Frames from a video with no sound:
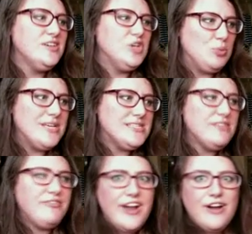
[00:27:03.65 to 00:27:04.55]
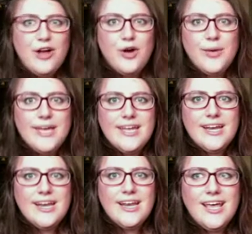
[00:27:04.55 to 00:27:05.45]
the Pharaoh
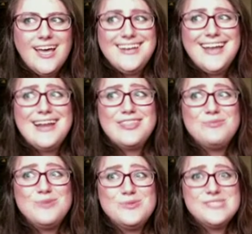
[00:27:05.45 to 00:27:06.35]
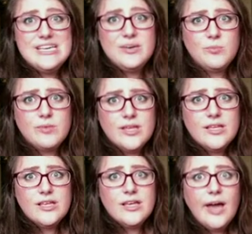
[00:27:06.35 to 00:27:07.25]
in Night at the Museum?
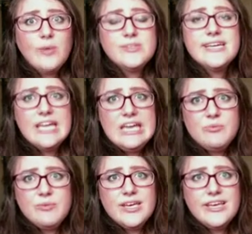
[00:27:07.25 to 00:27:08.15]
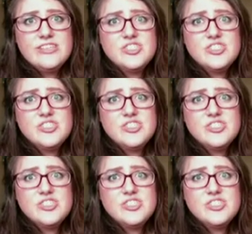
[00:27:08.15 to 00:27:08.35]
I will take him. He's